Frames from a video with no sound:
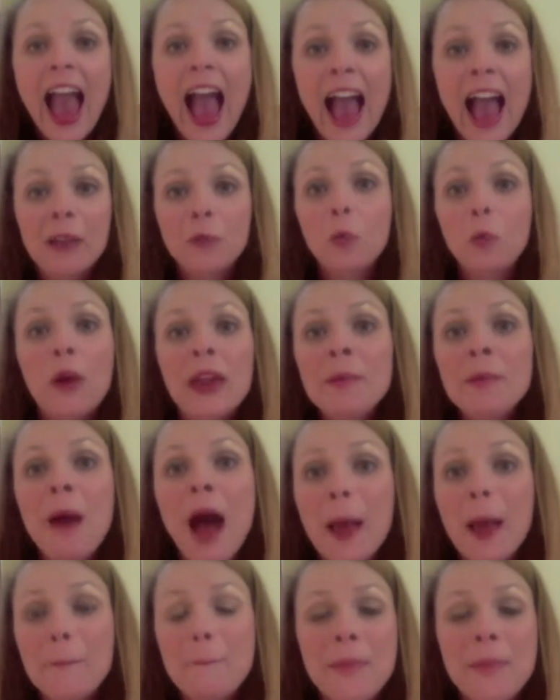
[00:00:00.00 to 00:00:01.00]
And we
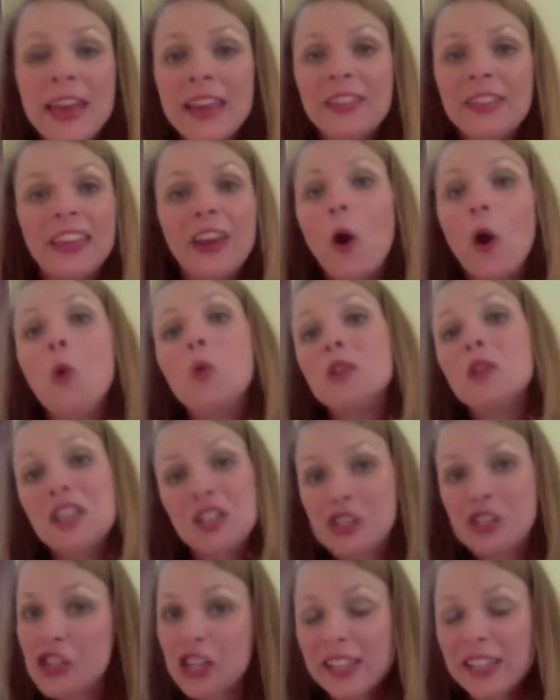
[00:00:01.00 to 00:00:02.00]
might be the only
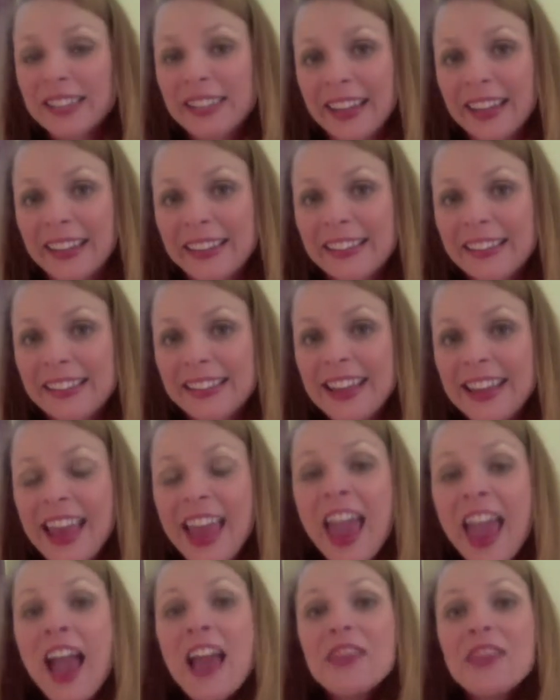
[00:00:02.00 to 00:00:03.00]
Jesus
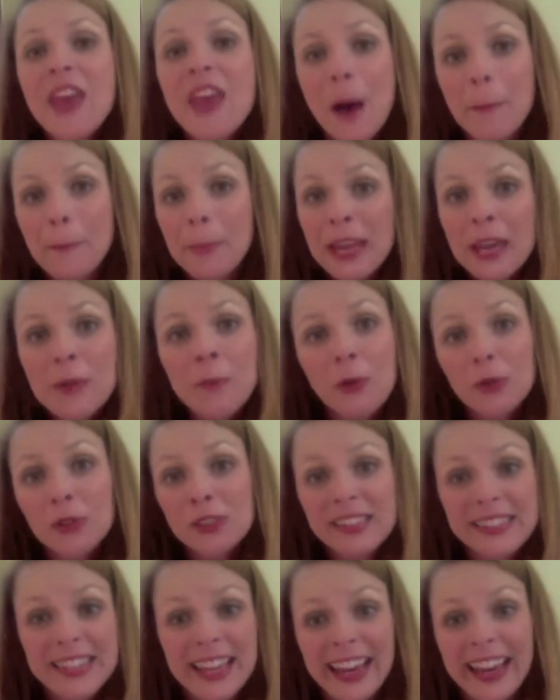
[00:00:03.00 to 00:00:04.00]
that people
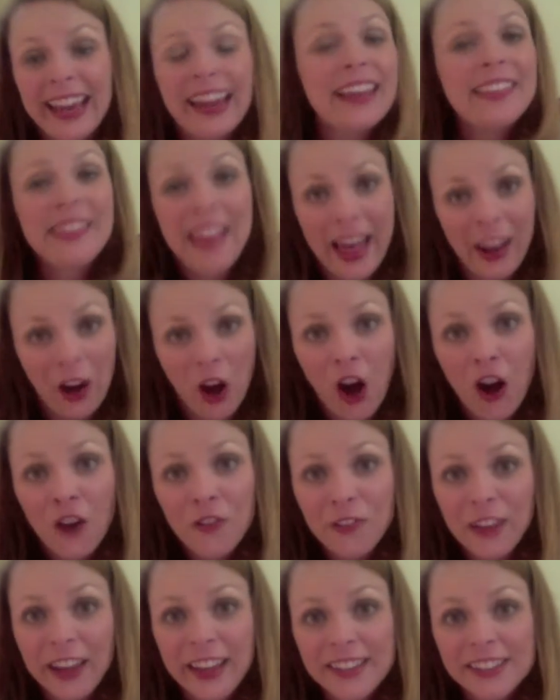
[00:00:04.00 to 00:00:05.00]
see in that
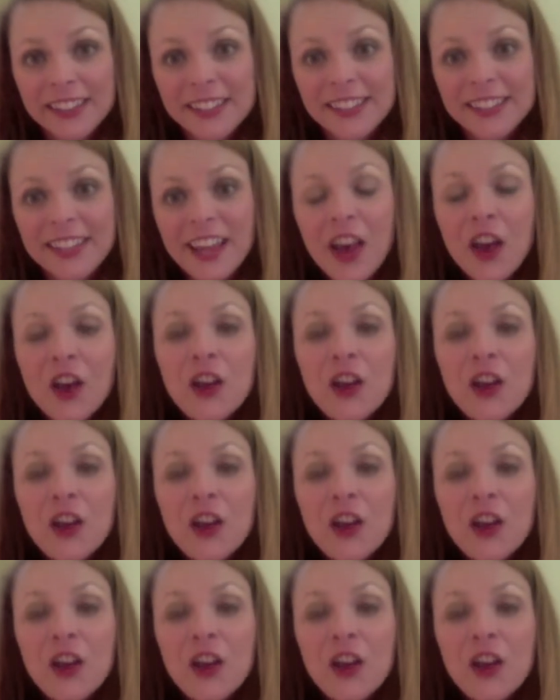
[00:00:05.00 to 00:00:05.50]
office.